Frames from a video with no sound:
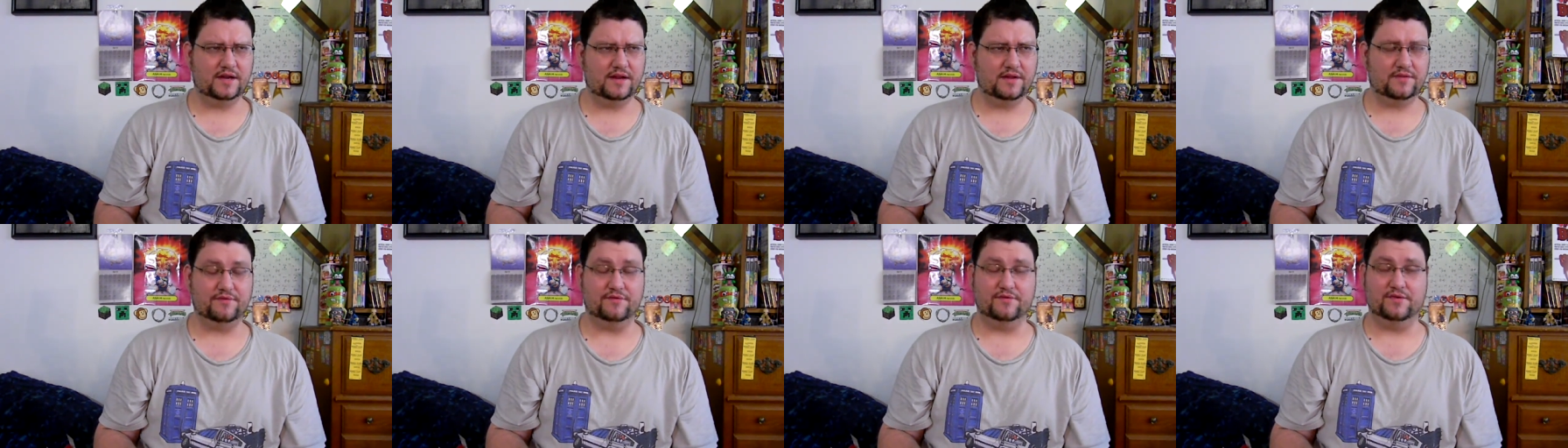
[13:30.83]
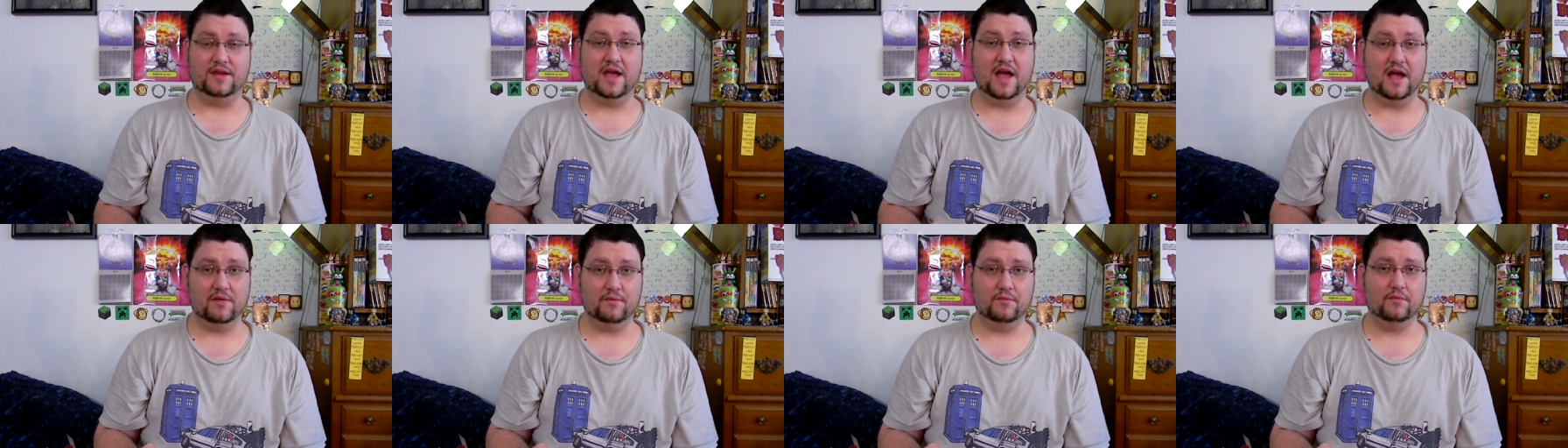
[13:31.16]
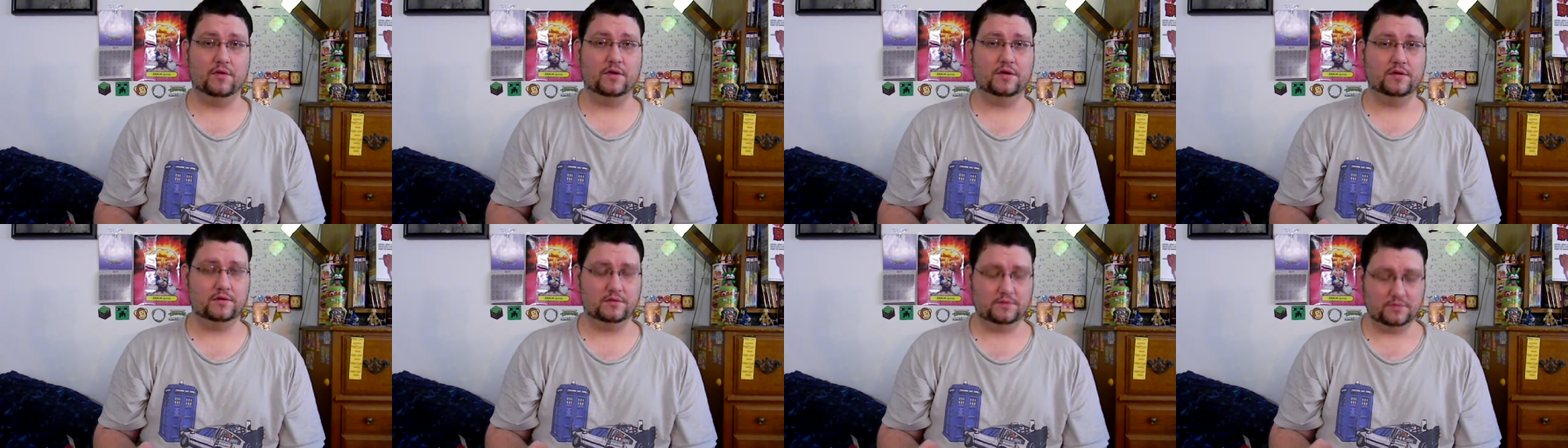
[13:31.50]
I've not
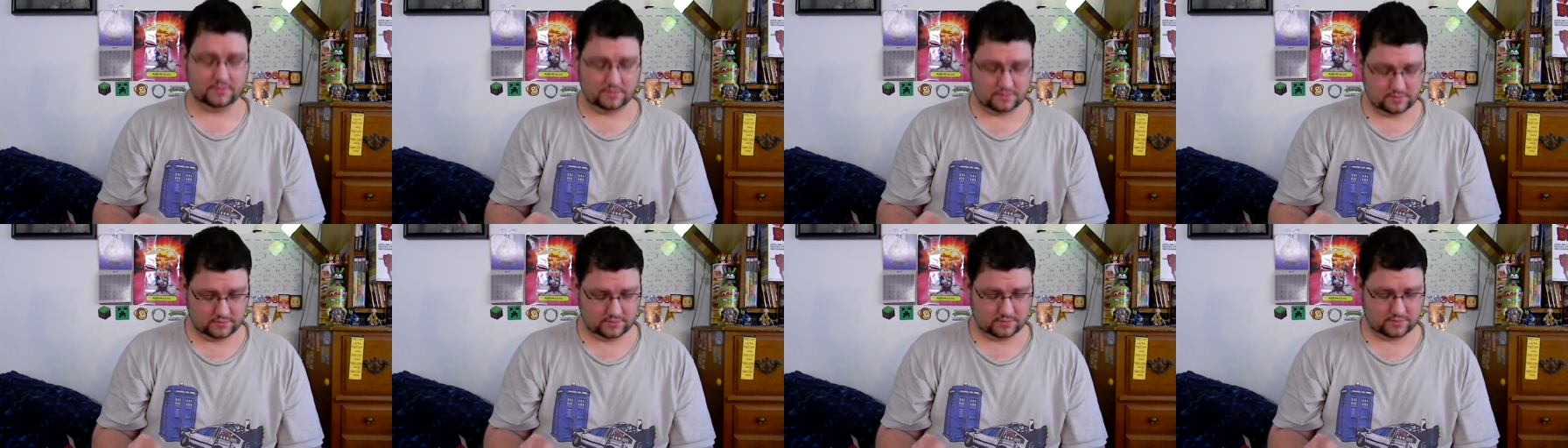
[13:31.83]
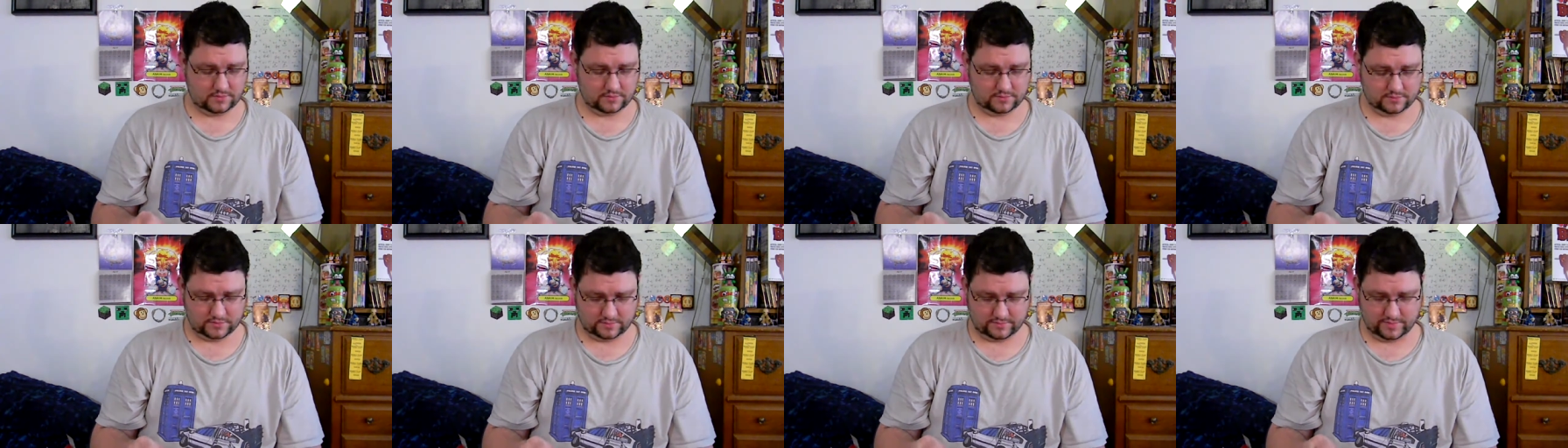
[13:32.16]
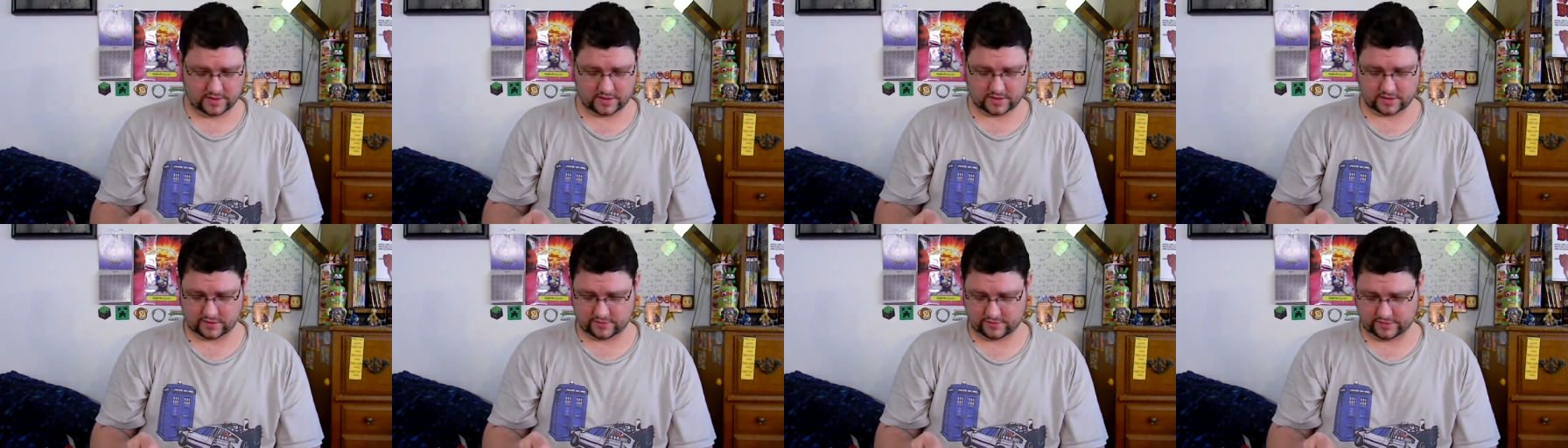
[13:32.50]
won the
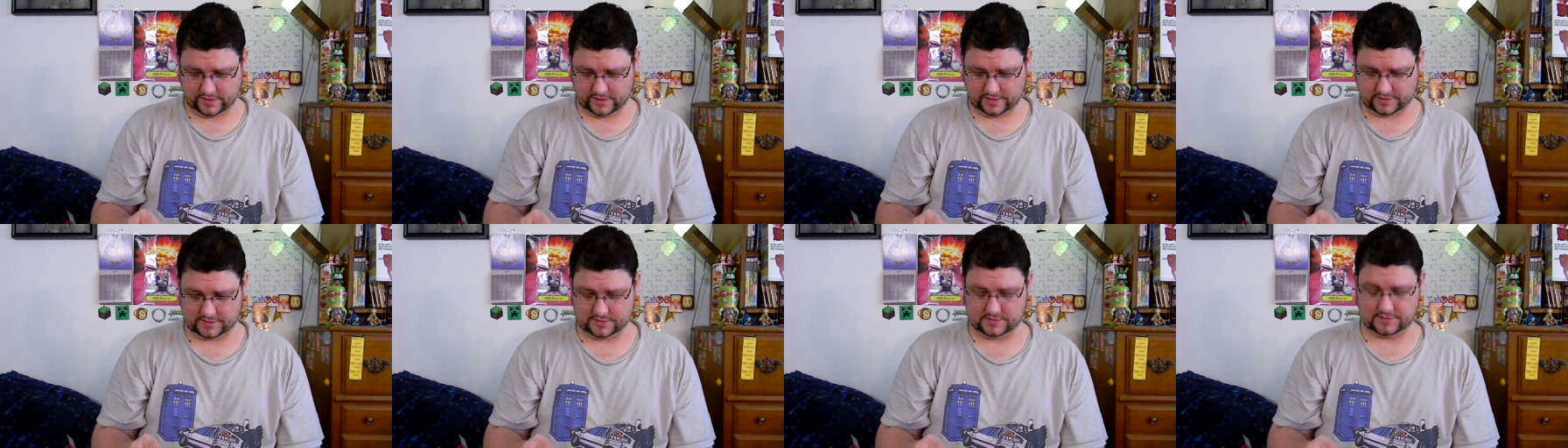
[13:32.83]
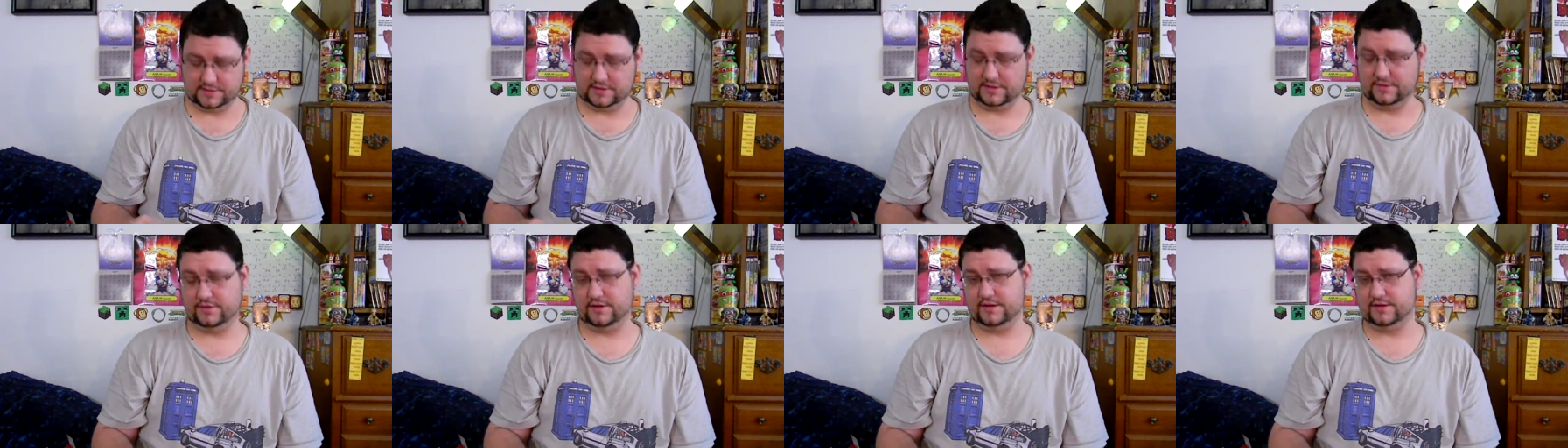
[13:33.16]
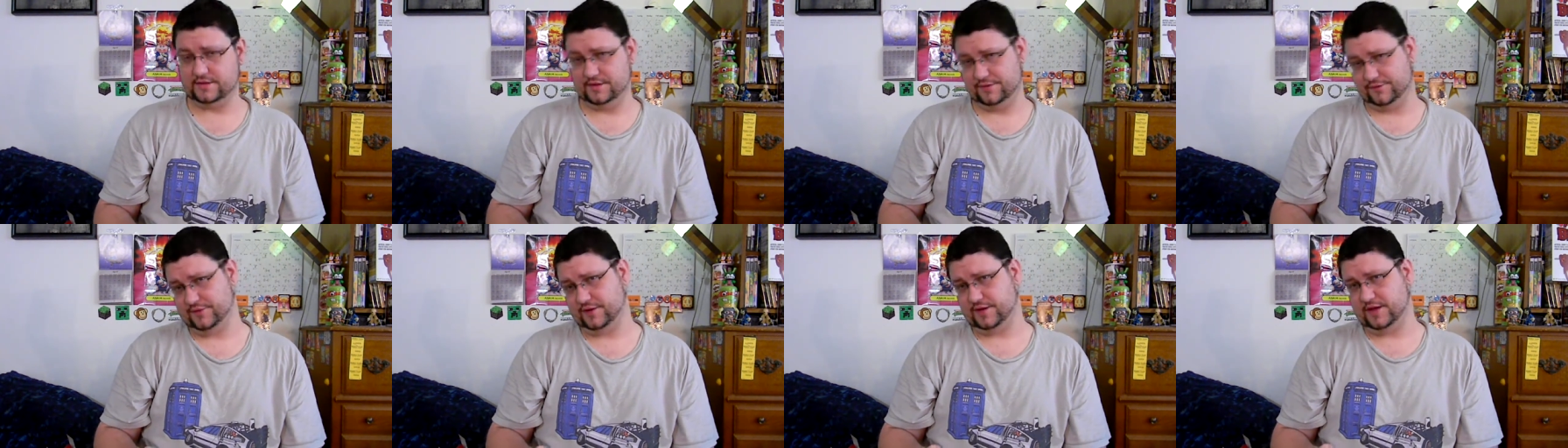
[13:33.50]
Mega Crate. So let's see,
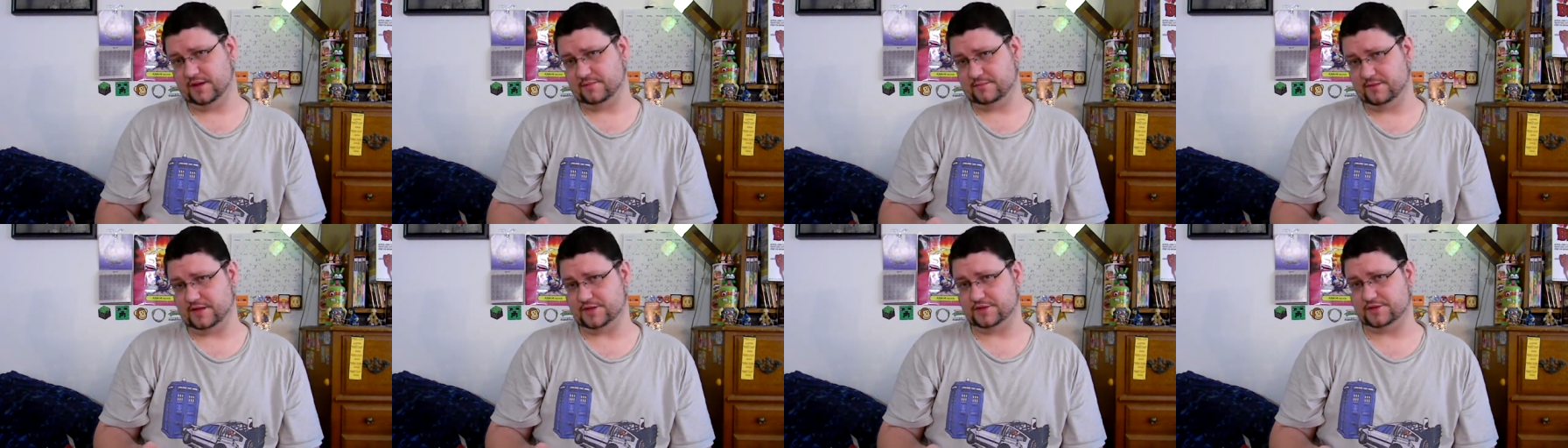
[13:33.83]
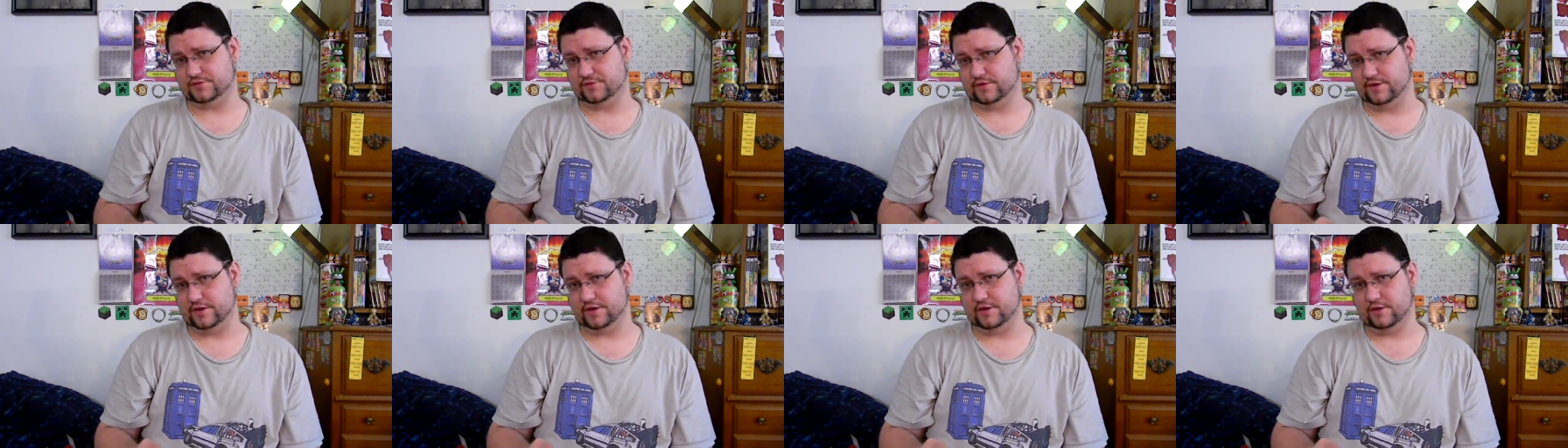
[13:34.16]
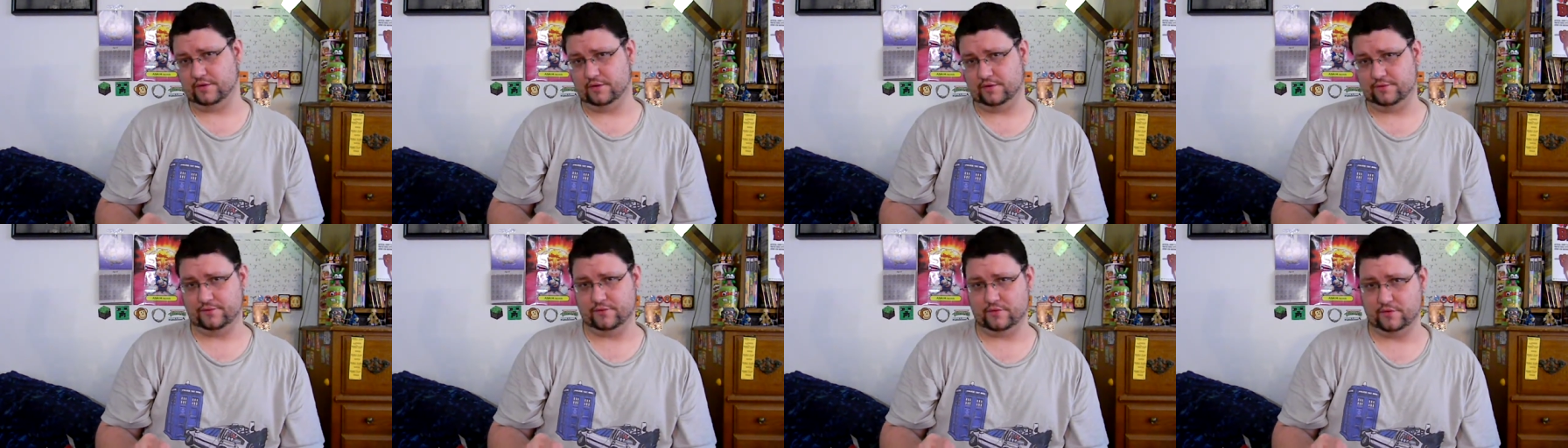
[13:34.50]
see if we can keep that streak
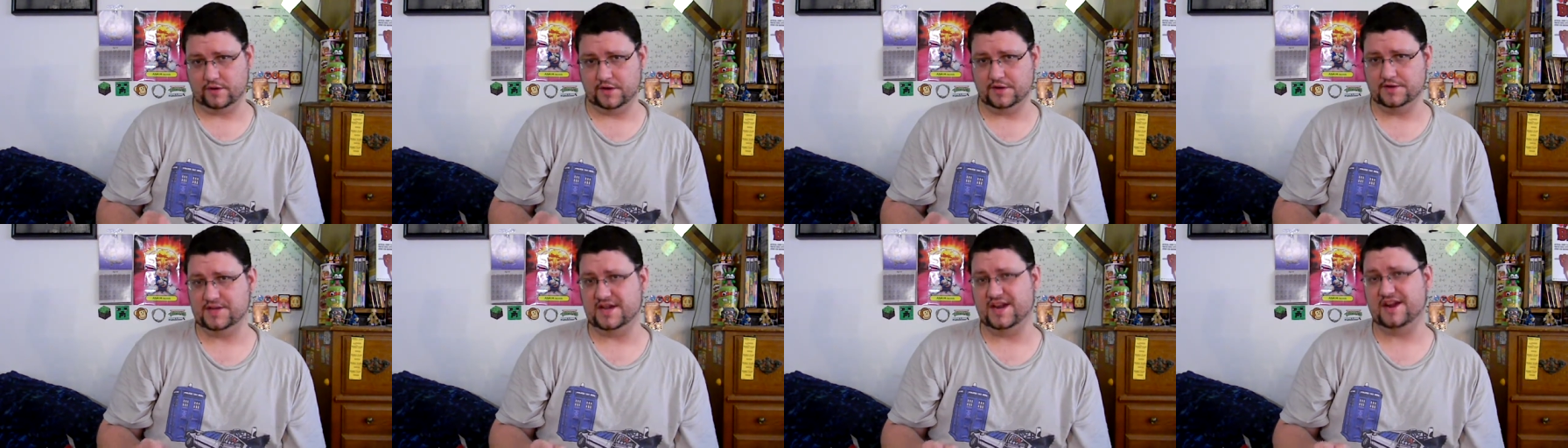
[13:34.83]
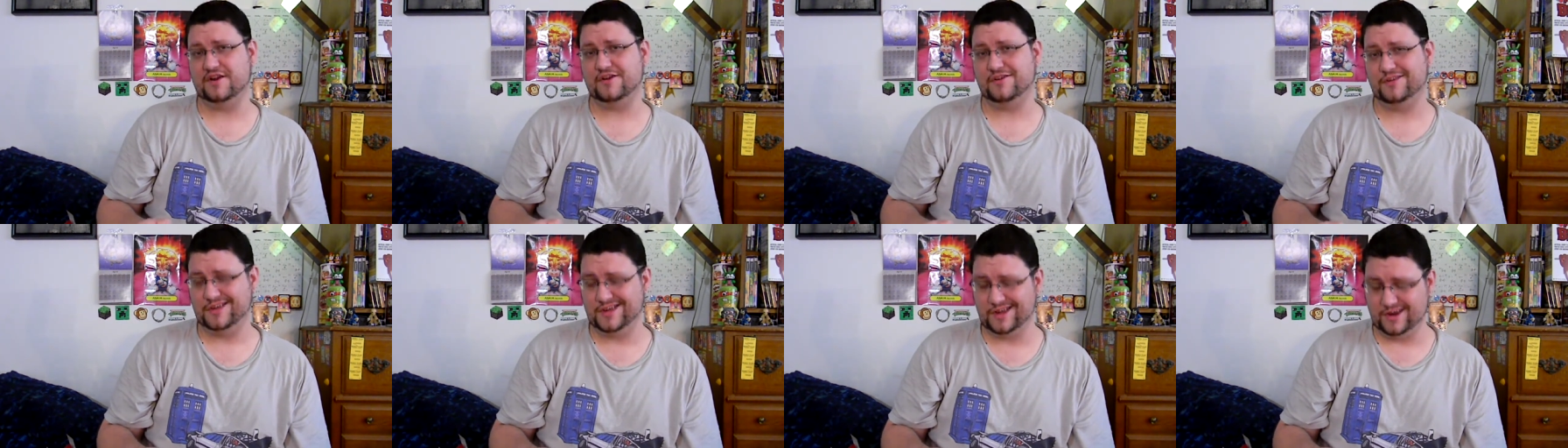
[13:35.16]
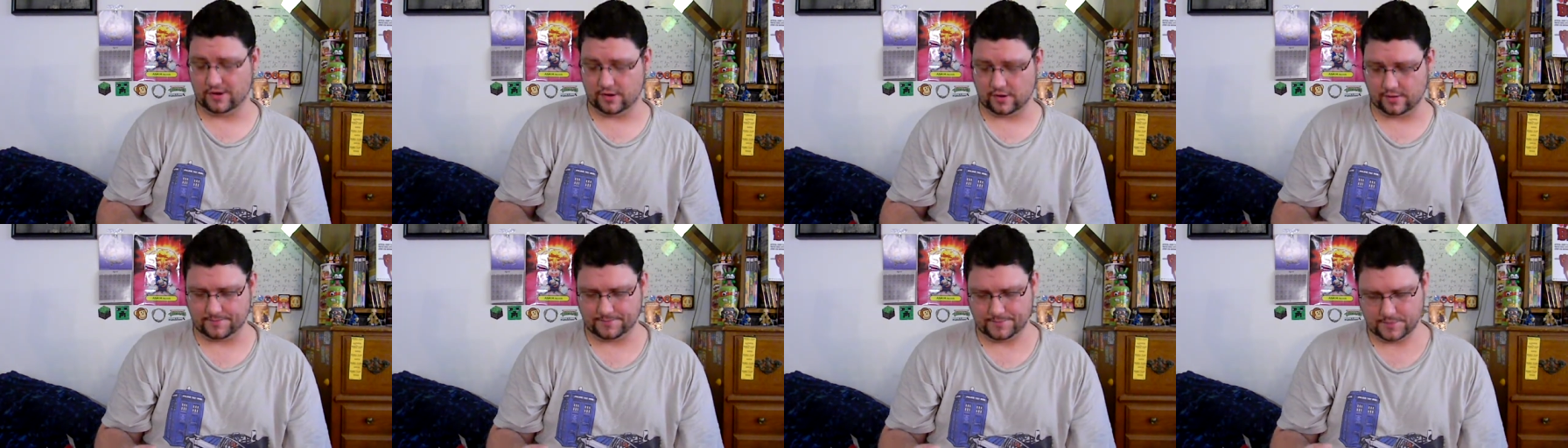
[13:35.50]
going for an entire year.